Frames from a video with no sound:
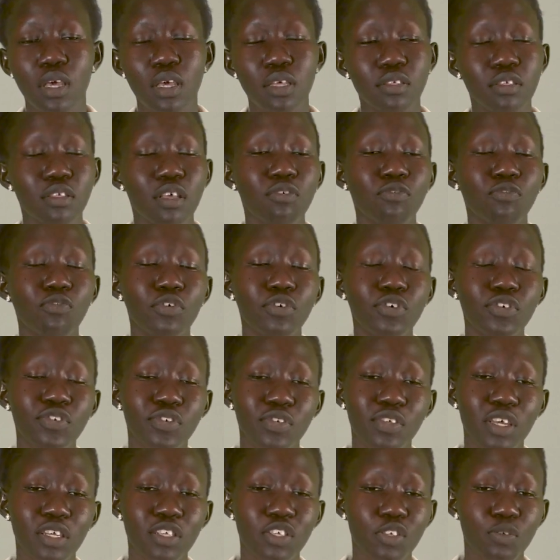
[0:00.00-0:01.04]
Some foods
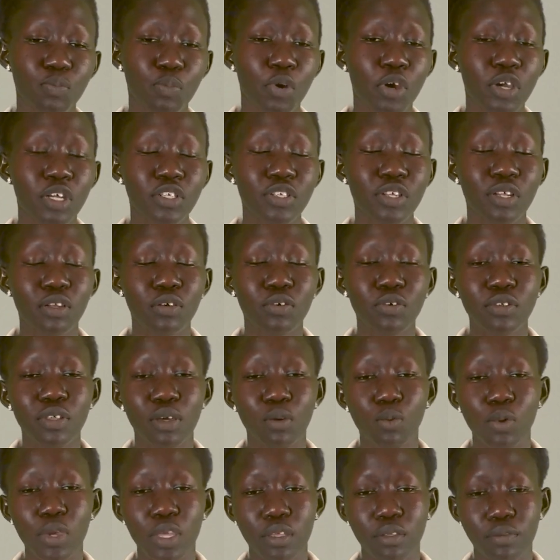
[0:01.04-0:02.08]
get spoiled along the
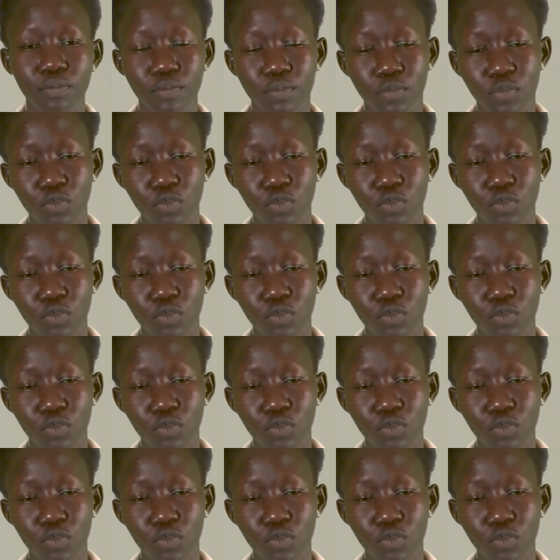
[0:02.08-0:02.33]
way